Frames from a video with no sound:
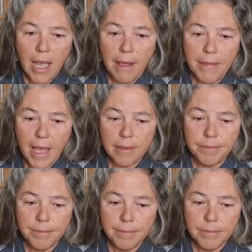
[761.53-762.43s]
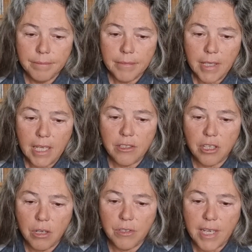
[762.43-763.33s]
And then it
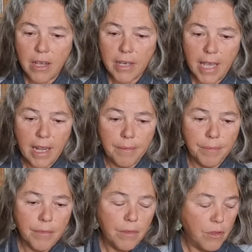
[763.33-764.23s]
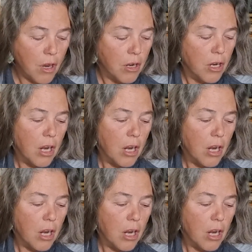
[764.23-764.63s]
slows down again. No.